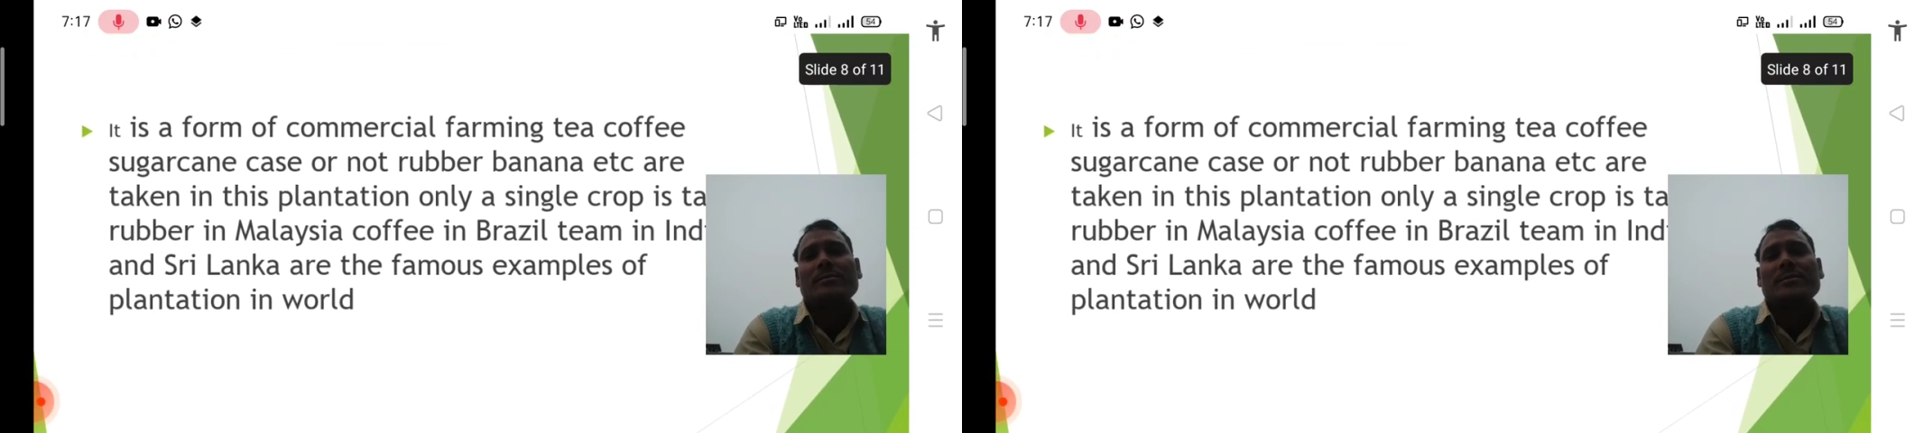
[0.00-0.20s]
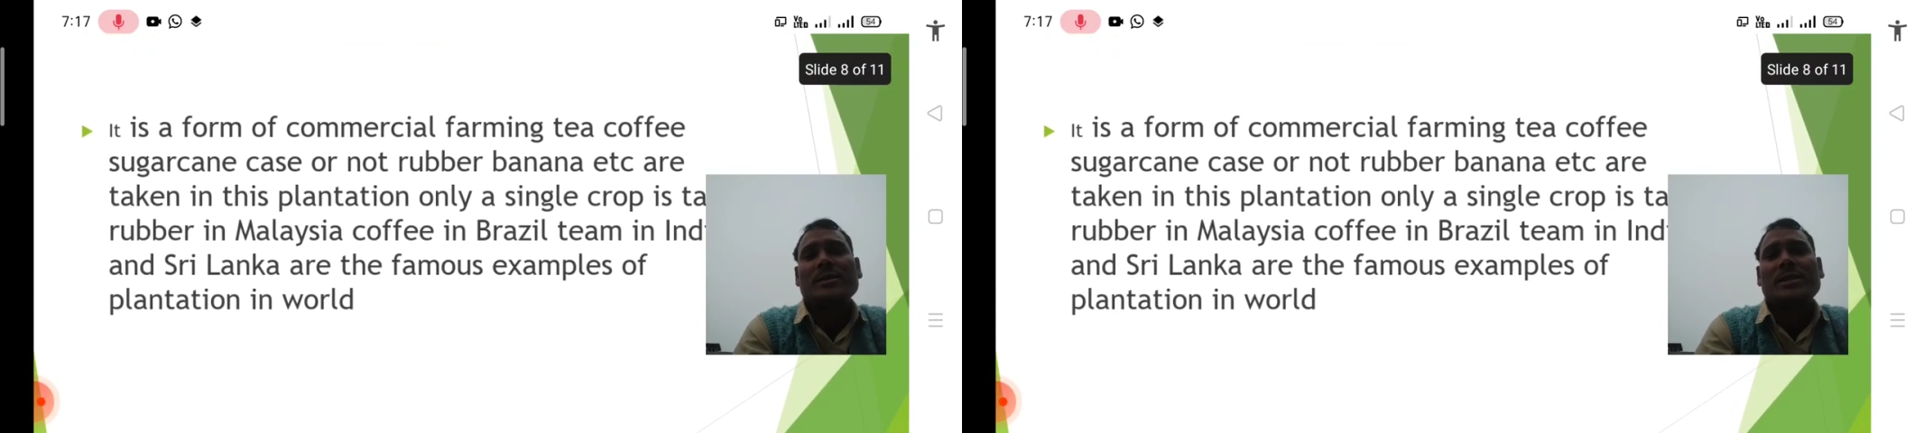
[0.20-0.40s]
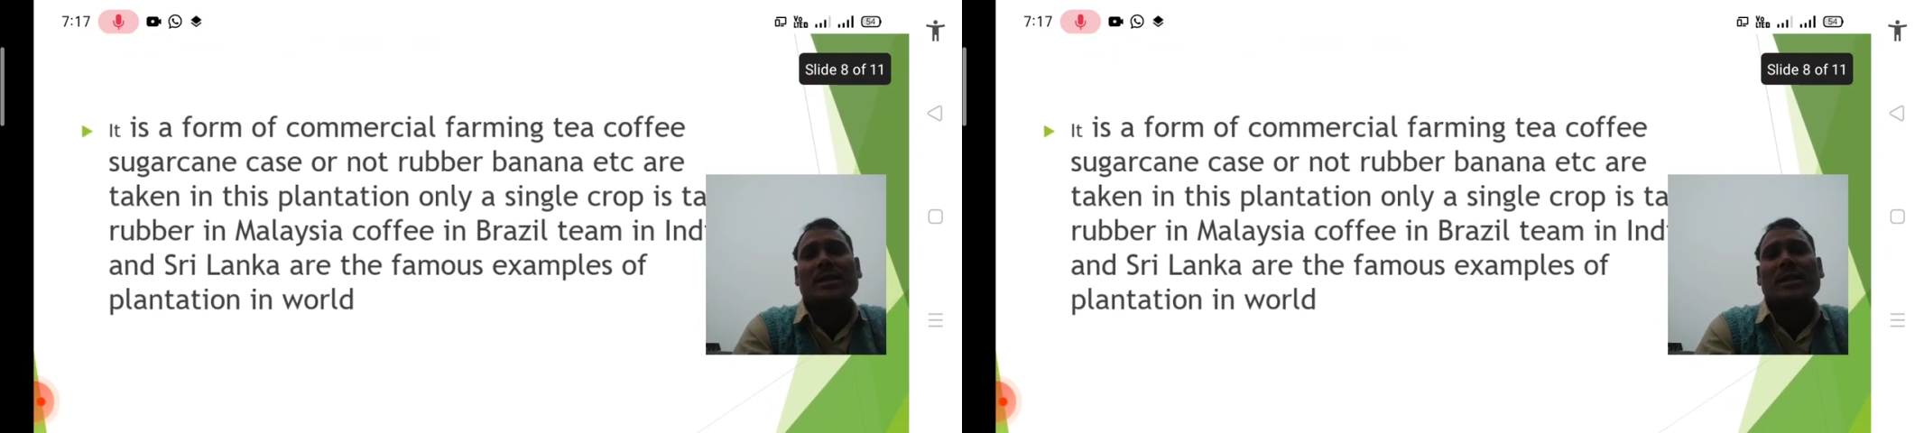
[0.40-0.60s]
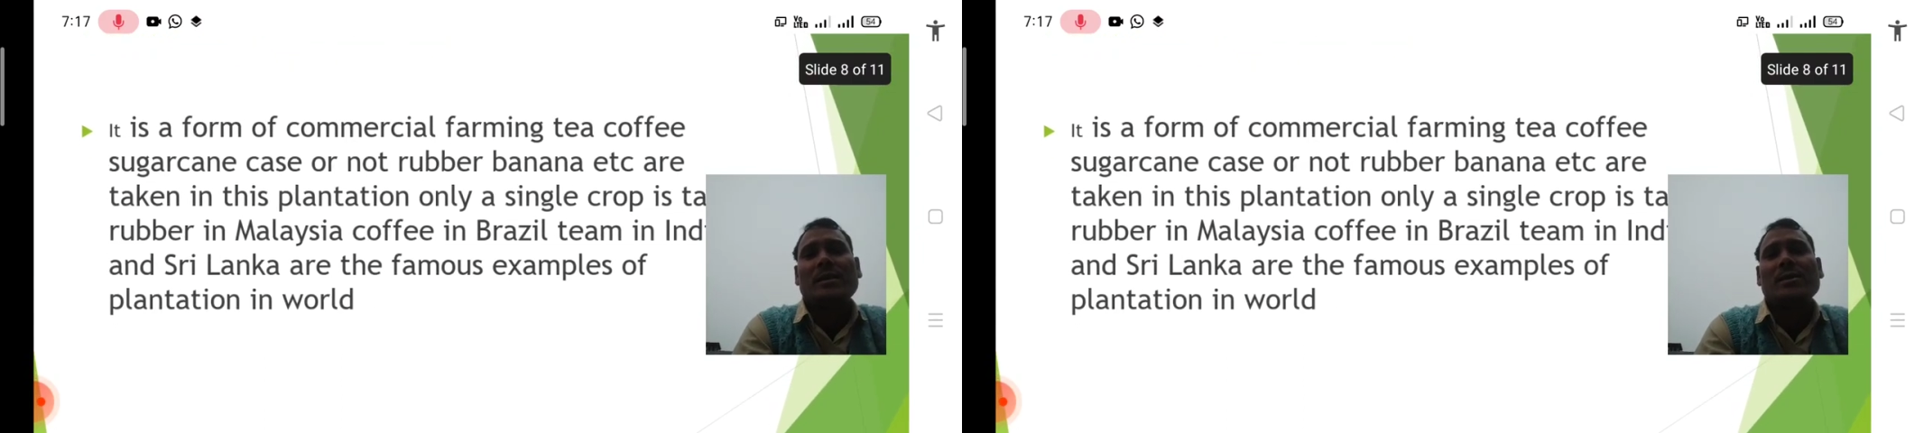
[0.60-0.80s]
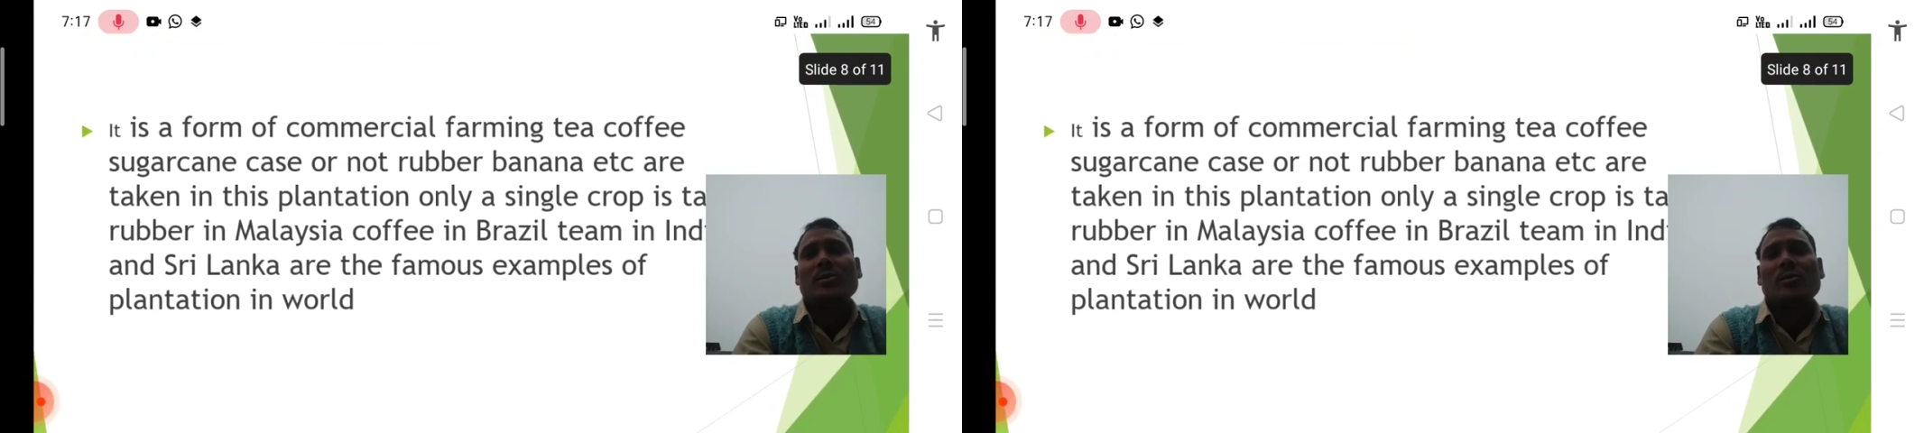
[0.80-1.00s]
Tea,
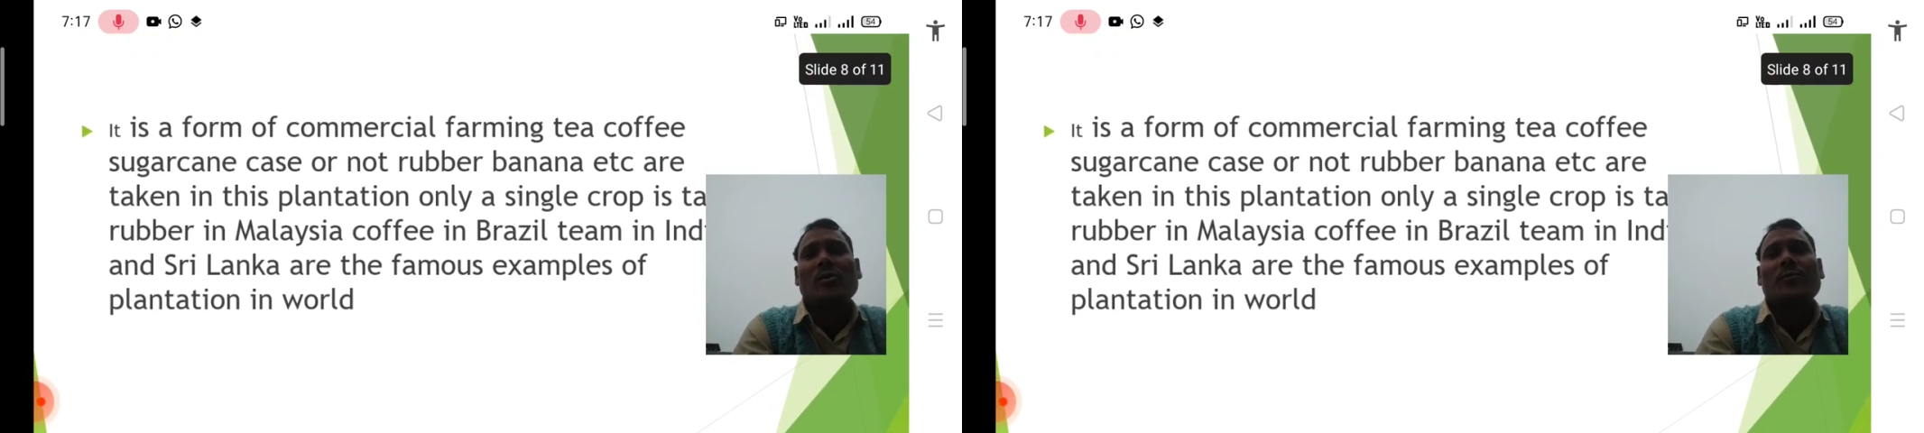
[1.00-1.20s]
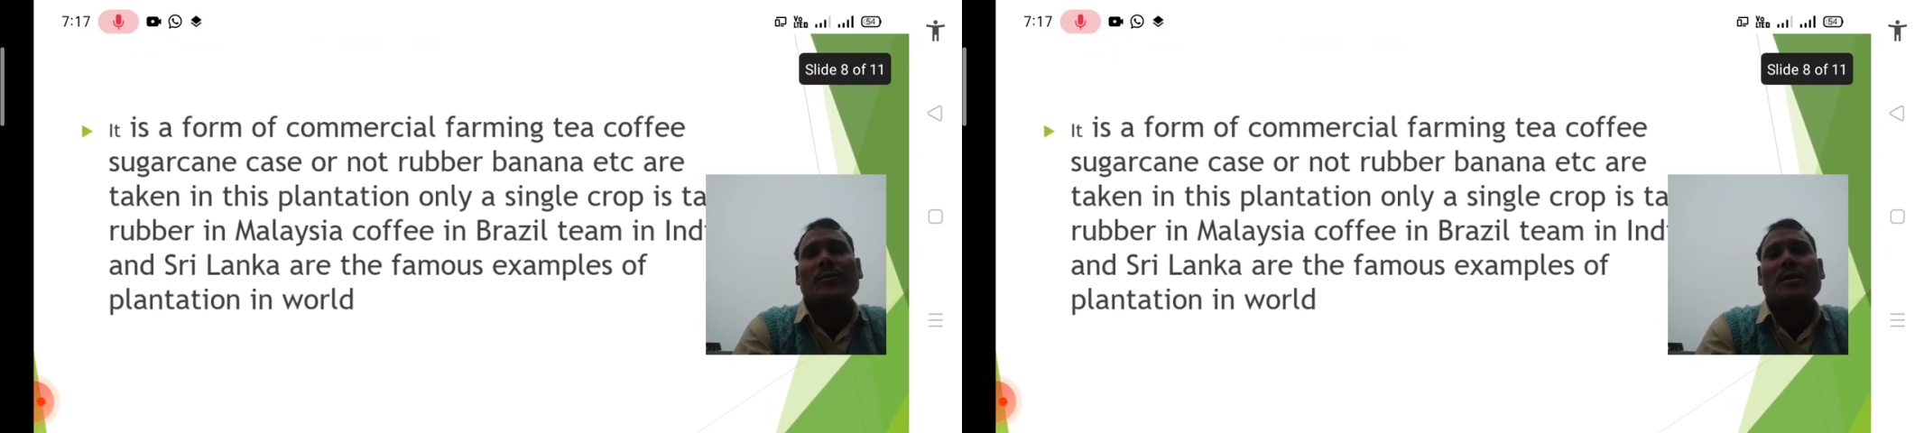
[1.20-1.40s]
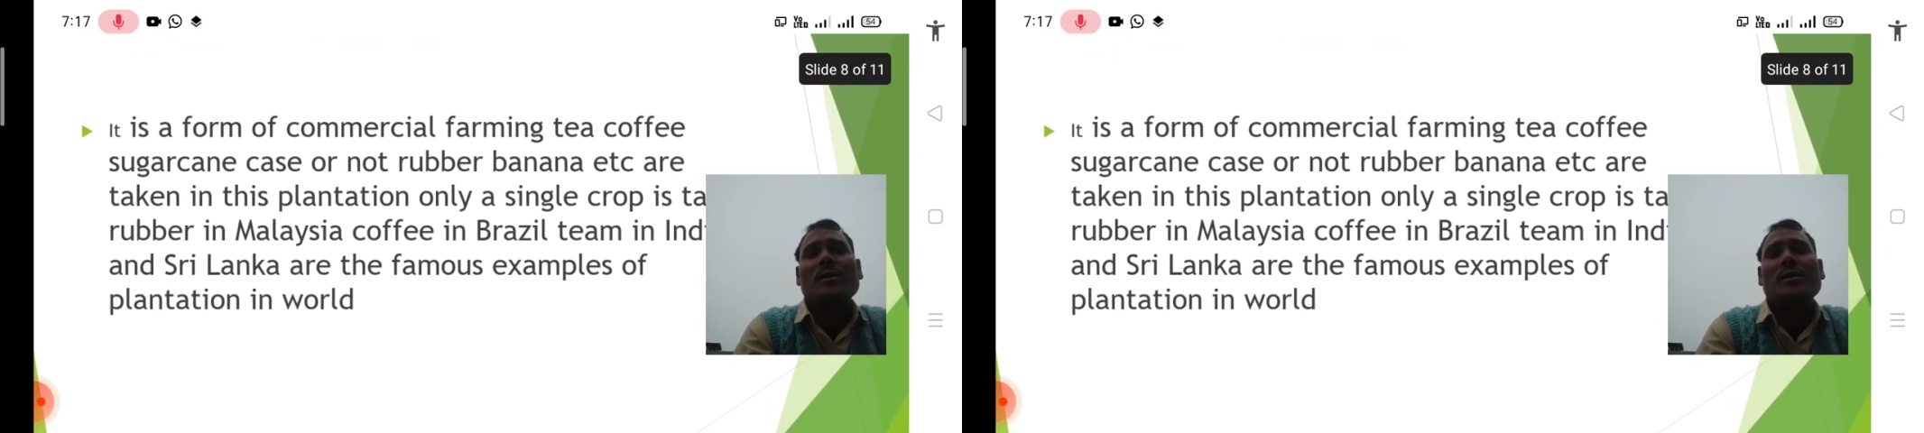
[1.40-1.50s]
coffee,